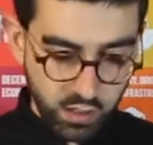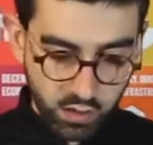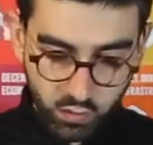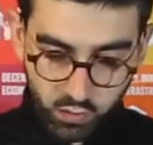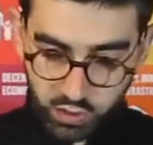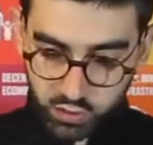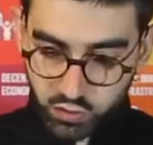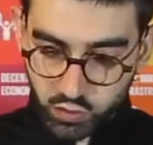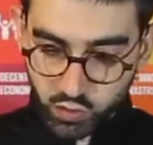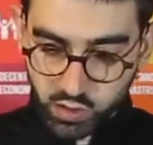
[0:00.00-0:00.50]

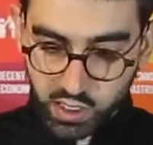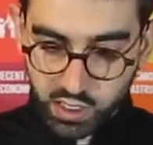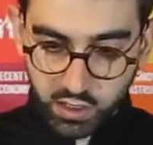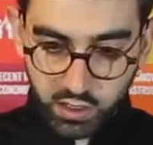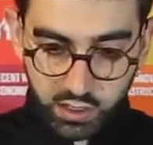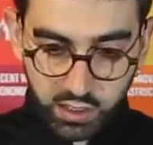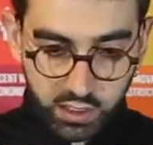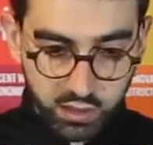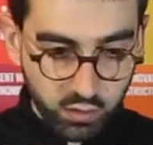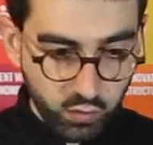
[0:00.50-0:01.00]
where you can
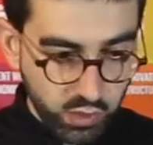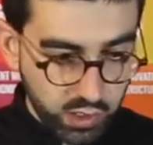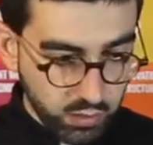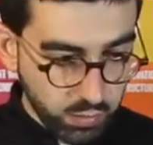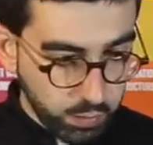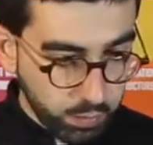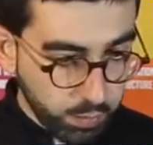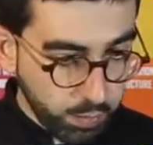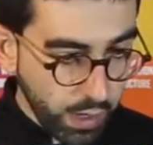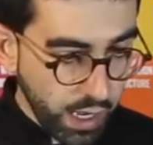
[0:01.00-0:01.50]
read what
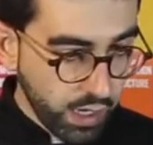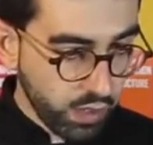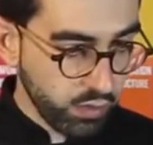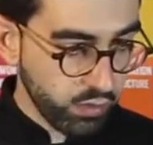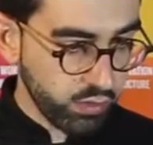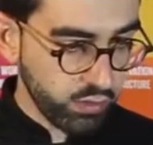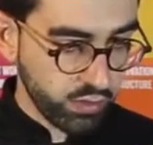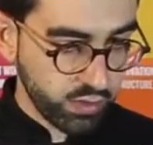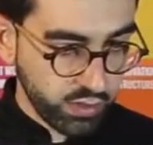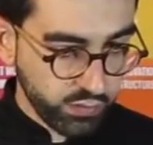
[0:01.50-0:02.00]

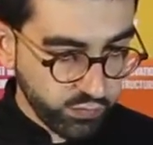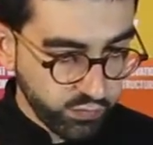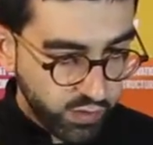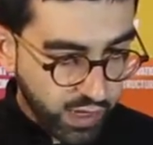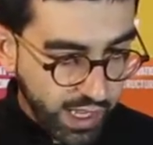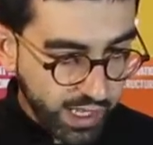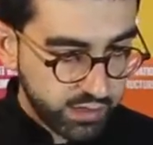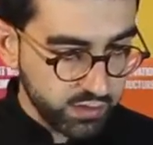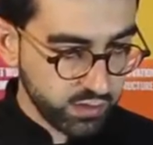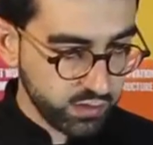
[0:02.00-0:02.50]
Paco
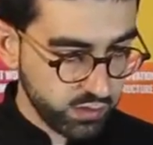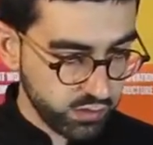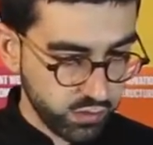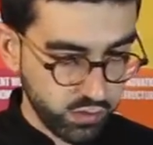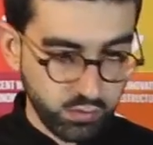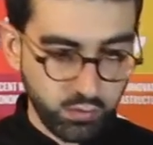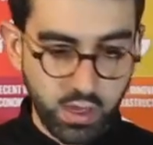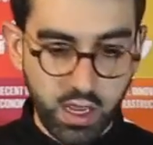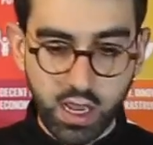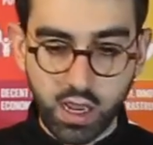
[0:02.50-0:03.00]
reflects
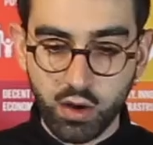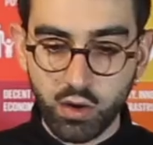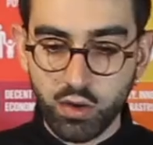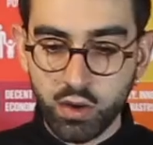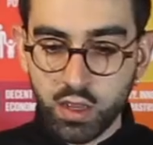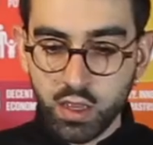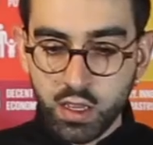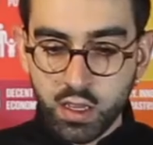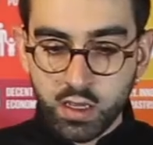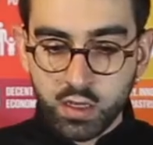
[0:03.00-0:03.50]

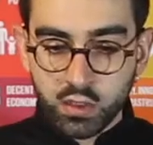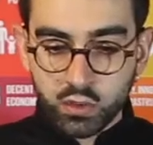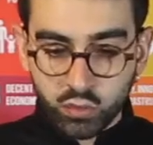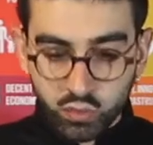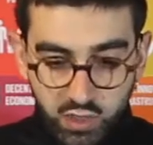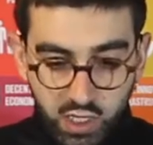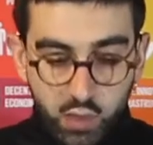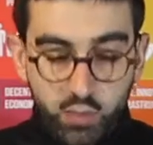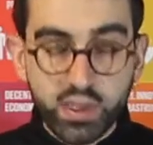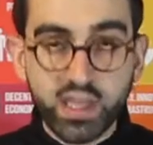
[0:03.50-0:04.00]
somehow.
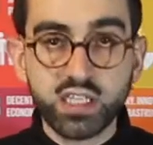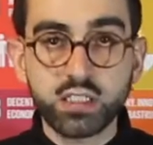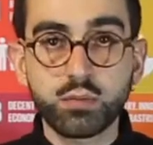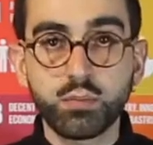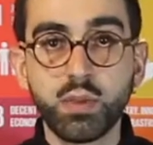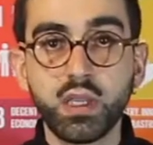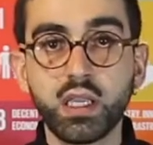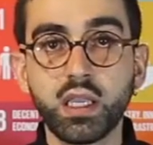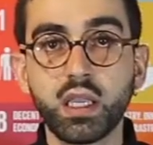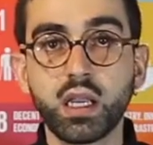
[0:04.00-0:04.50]
Today we are
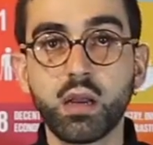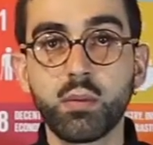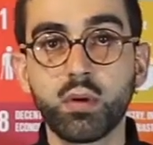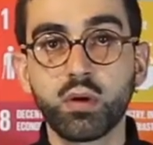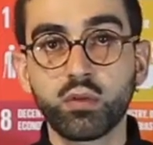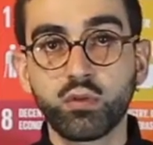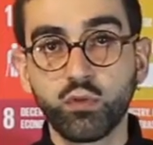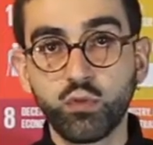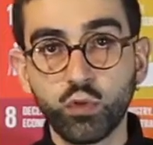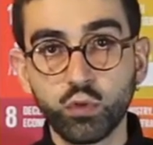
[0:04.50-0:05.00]
speaking
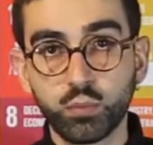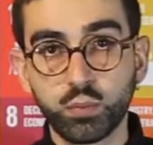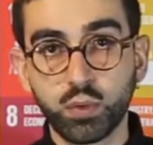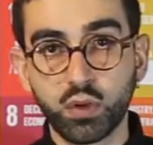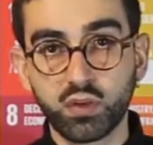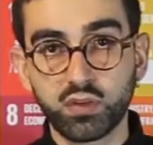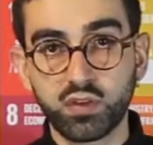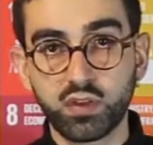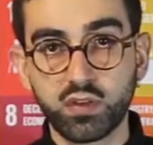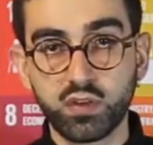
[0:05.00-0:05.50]
about food
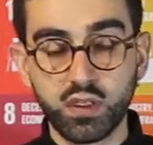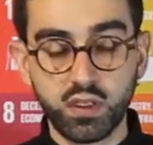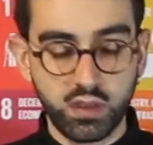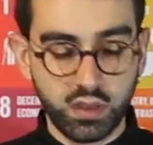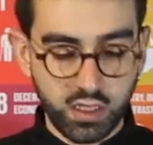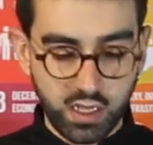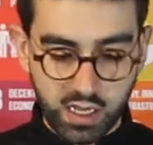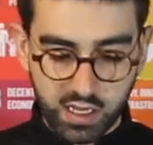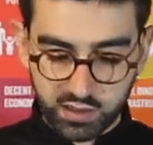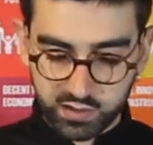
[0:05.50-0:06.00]

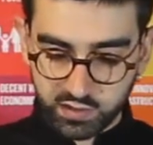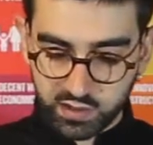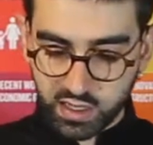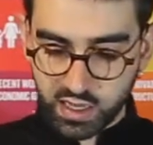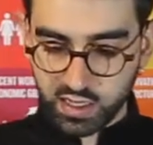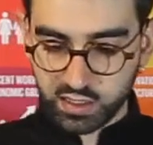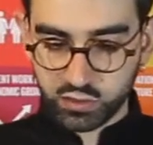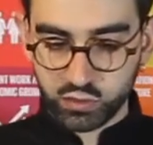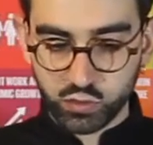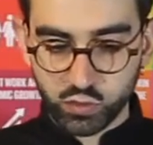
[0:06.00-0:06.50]
processing as
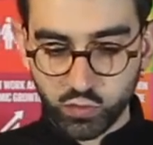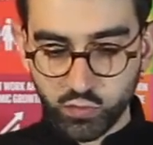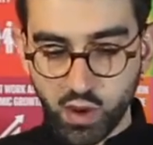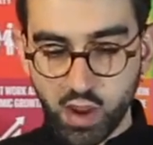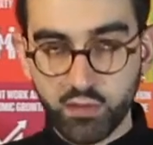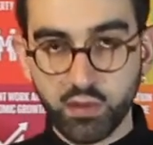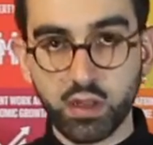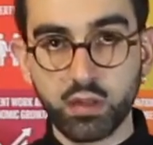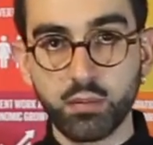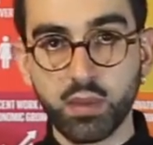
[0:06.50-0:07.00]
a
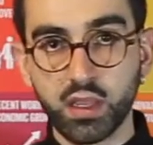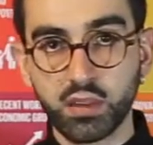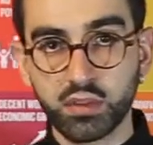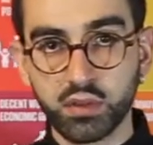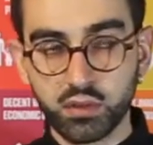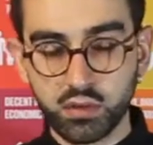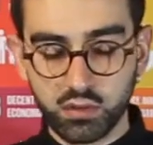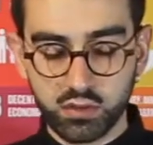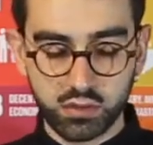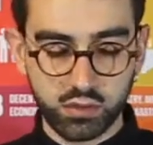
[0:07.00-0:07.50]
survival
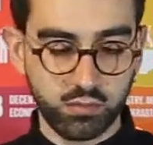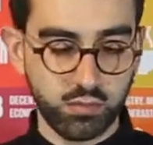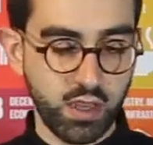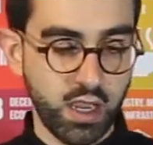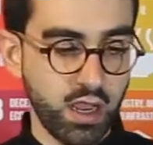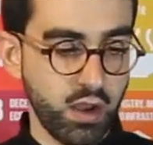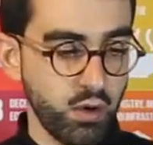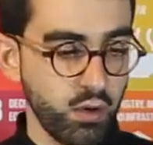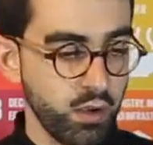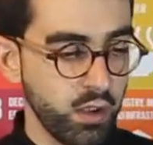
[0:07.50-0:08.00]
method
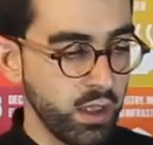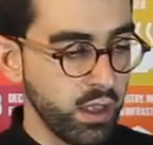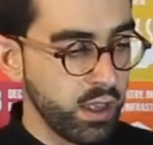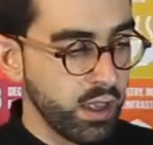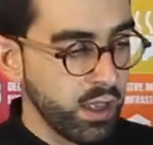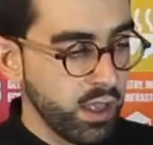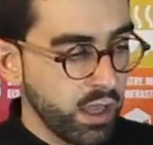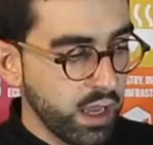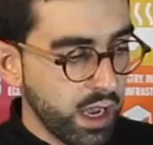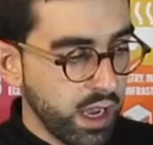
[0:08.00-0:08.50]
somehow.
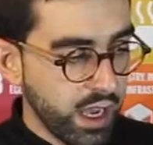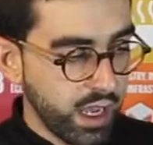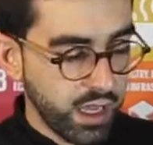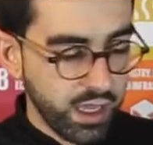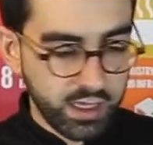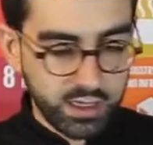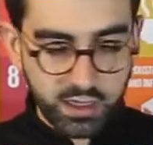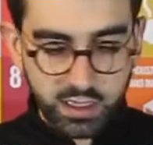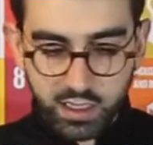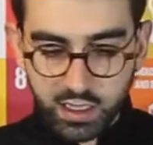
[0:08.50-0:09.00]

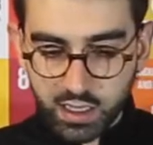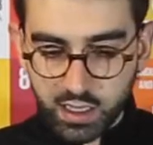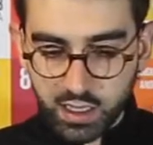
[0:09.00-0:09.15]
And